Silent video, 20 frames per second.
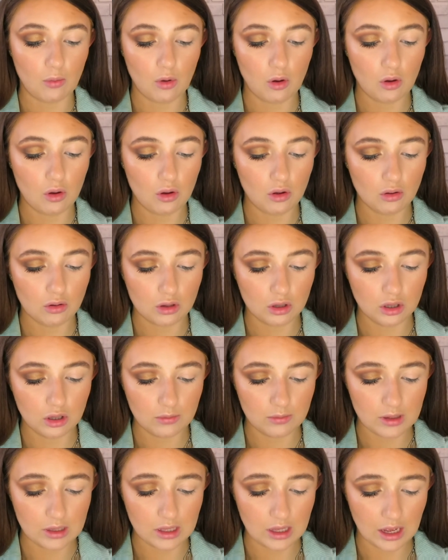all
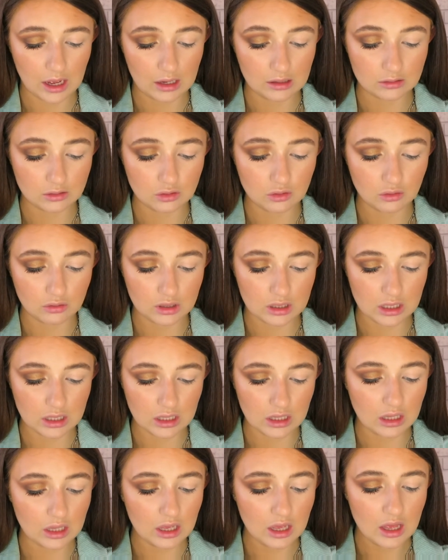gluey and
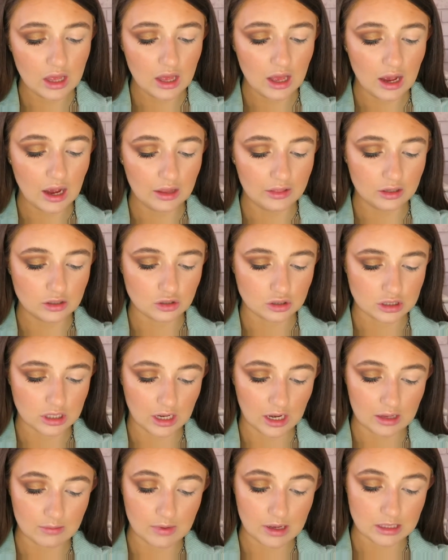gunky and they're just a
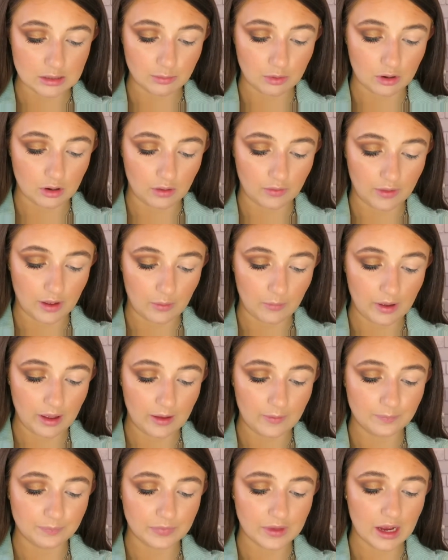nightmare to put on that
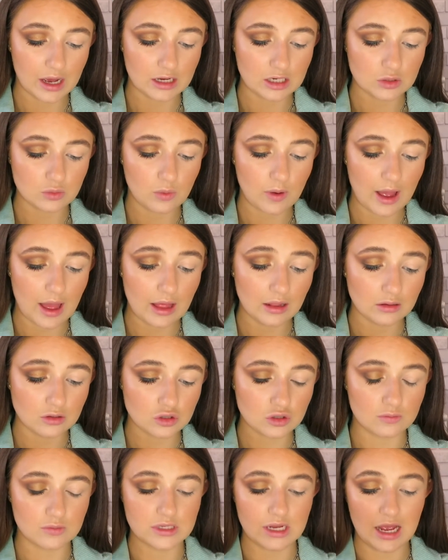way. And as well,
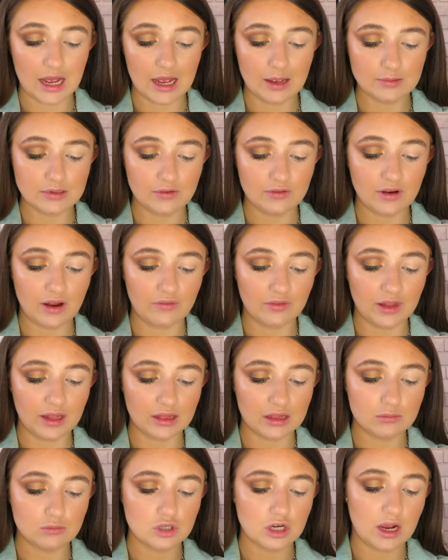sometimes if you haven't let
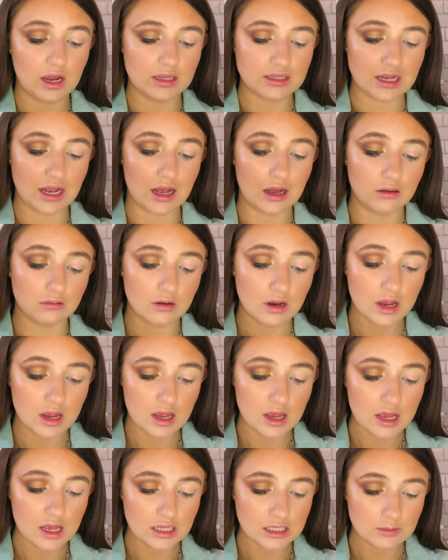them dry down
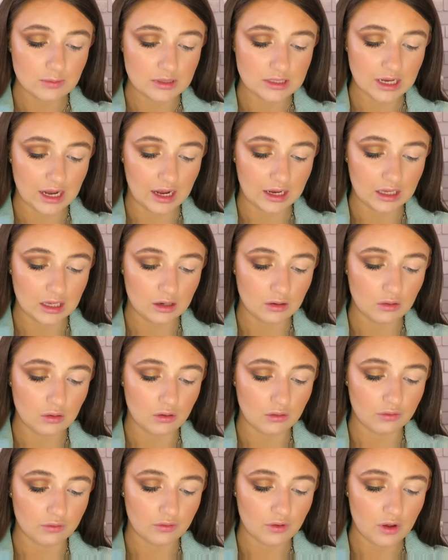to be tacky
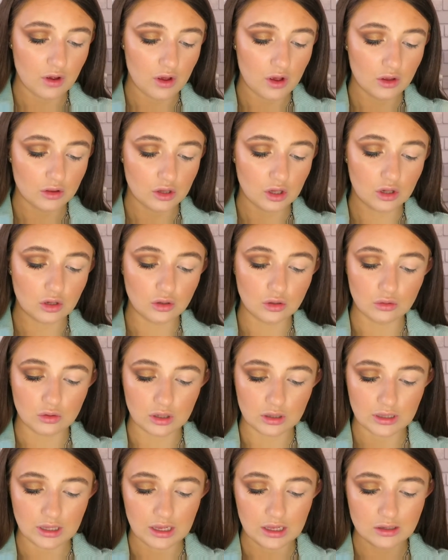enough, the glue
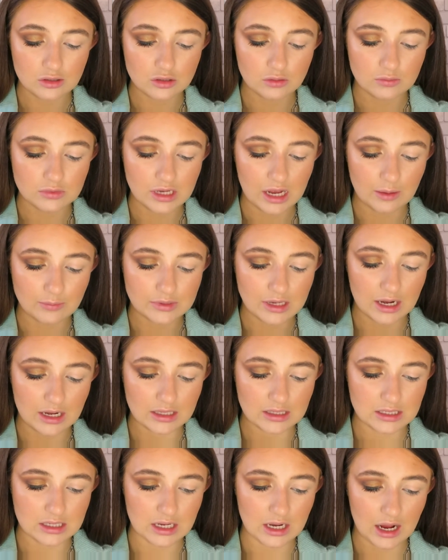can like sometimes get
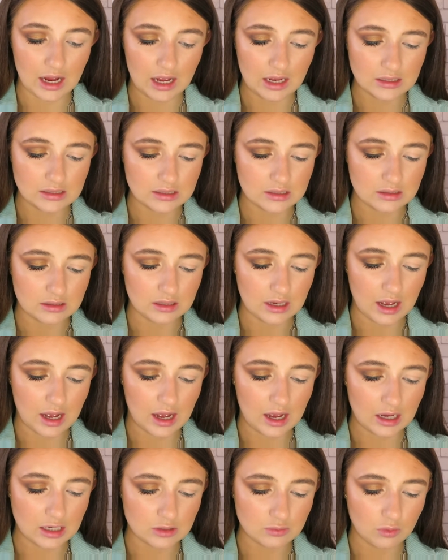into your eyes and your
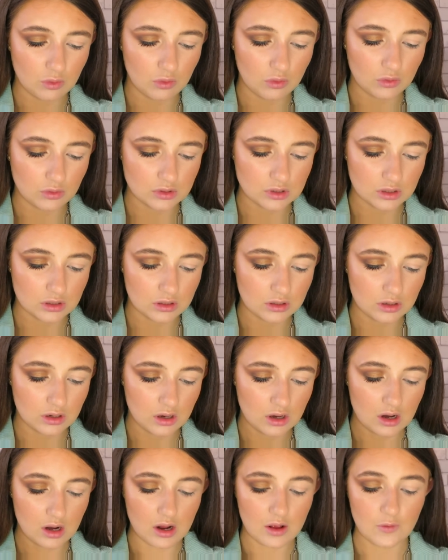eyes water, and
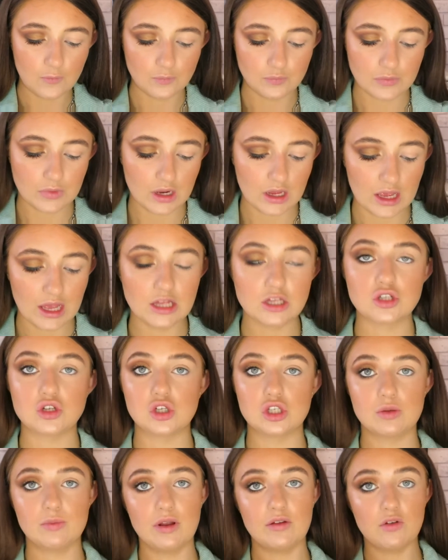it's
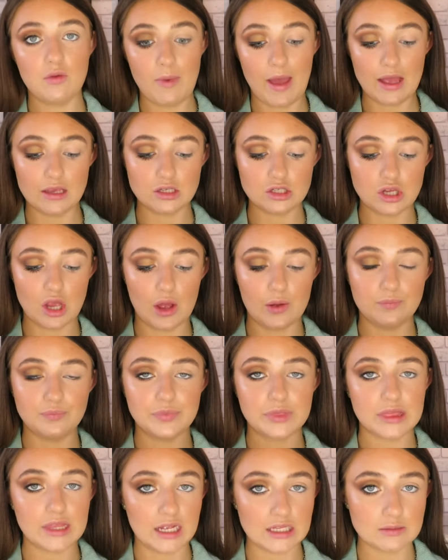just a bit of a mess. So
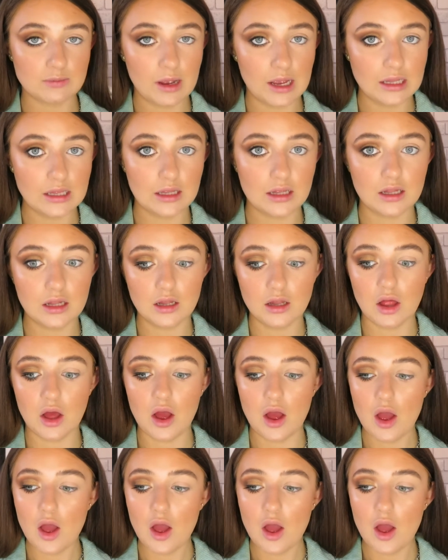that's my little,